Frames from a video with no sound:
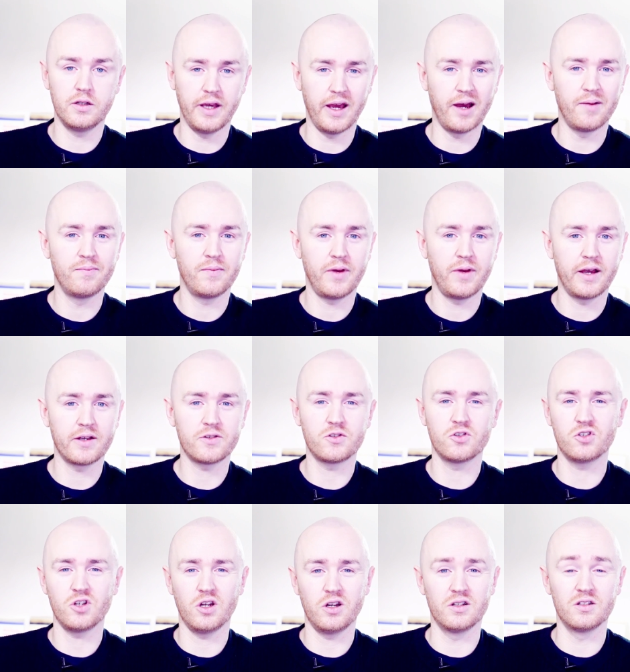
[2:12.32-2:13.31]
yeah,
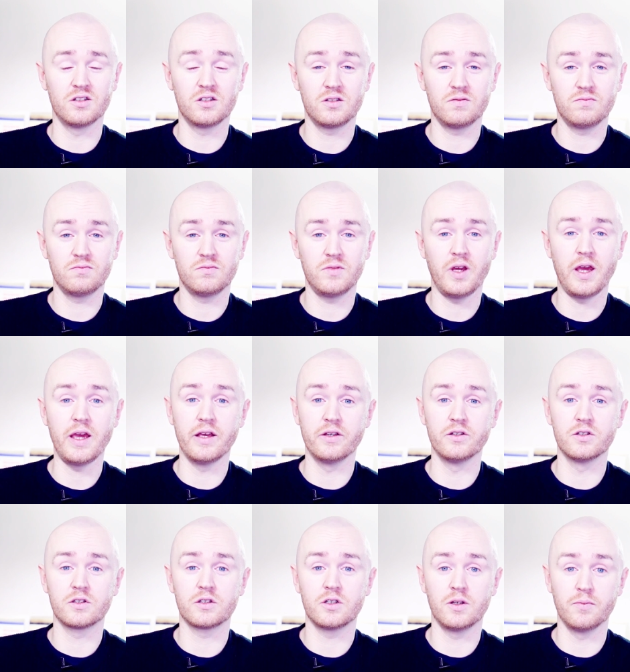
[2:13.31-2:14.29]
exercise
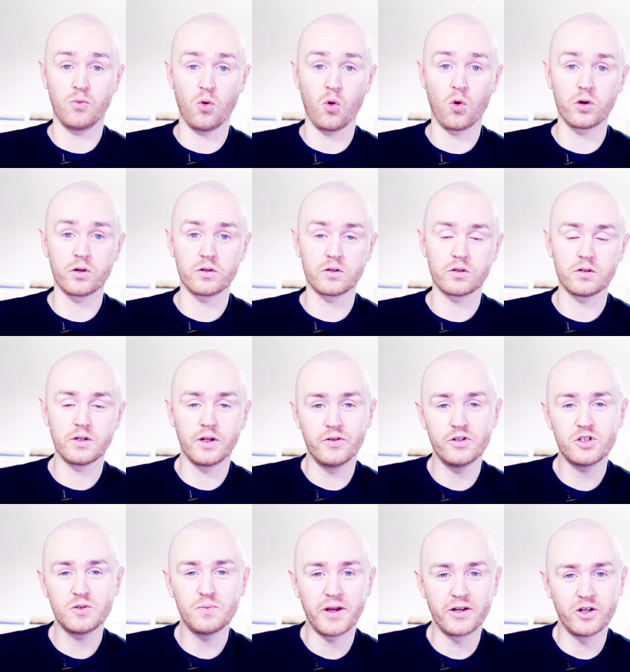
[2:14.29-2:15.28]
is important. Now,
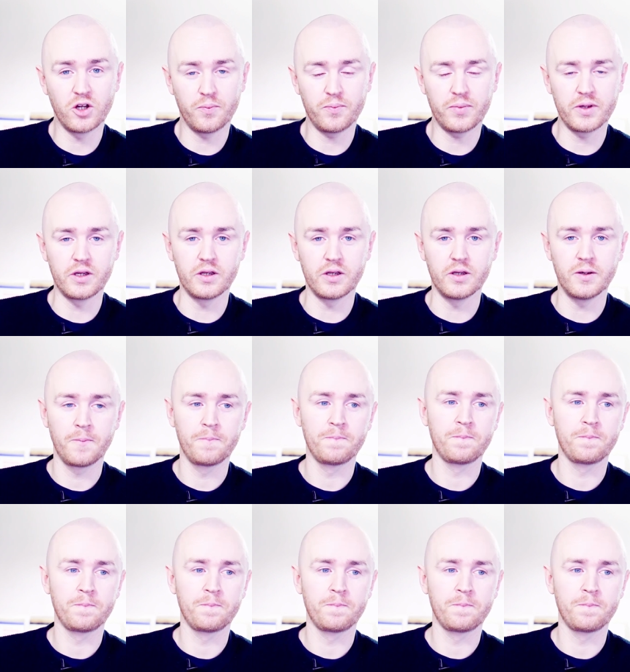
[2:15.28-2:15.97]
this might not be